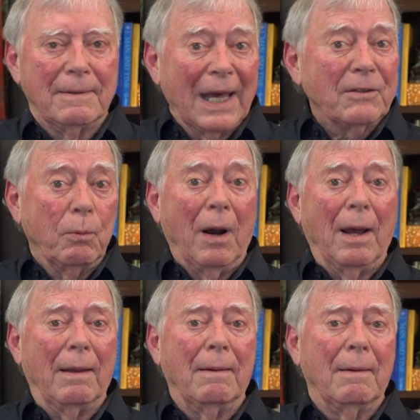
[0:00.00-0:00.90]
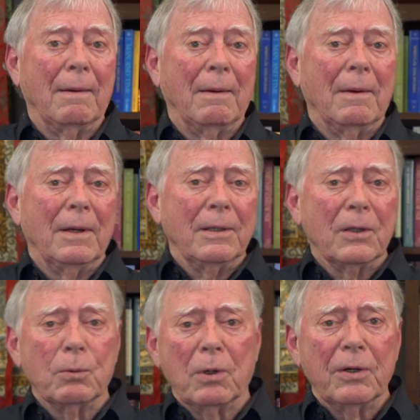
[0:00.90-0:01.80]
That's why. In
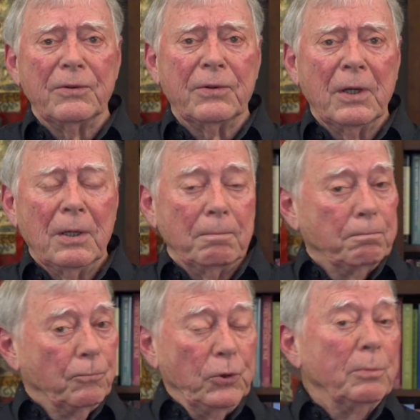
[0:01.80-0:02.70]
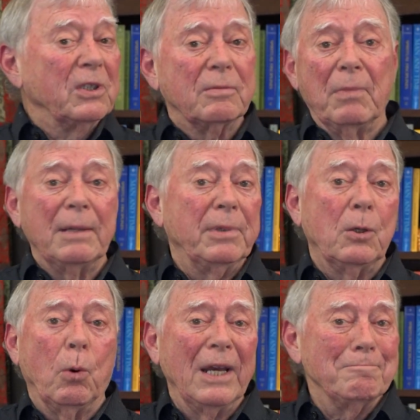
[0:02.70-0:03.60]
other words, humans might be
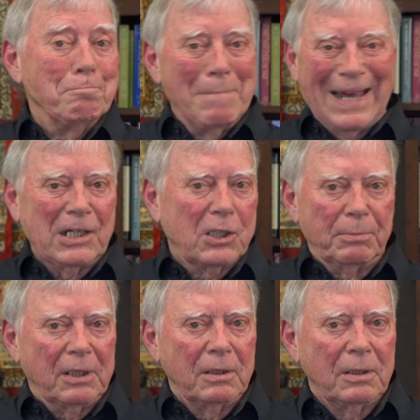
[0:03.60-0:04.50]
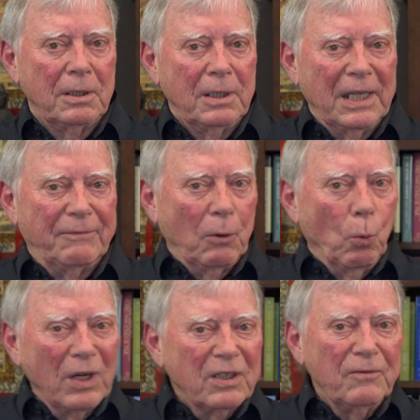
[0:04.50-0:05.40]
quite manageable if it
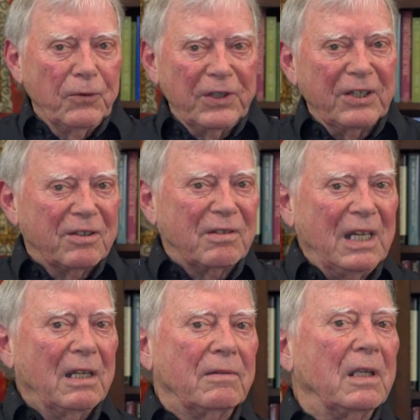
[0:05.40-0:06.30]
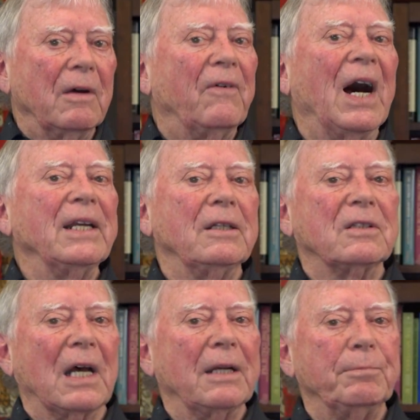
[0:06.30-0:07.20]
wasn't for this seed of the divine
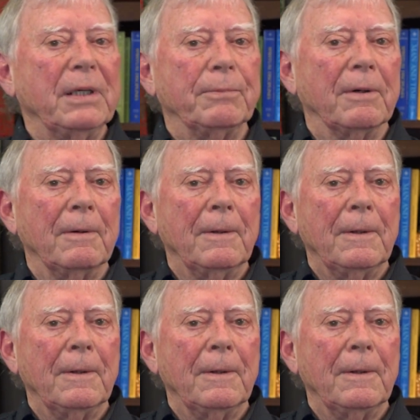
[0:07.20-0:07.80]
inside people.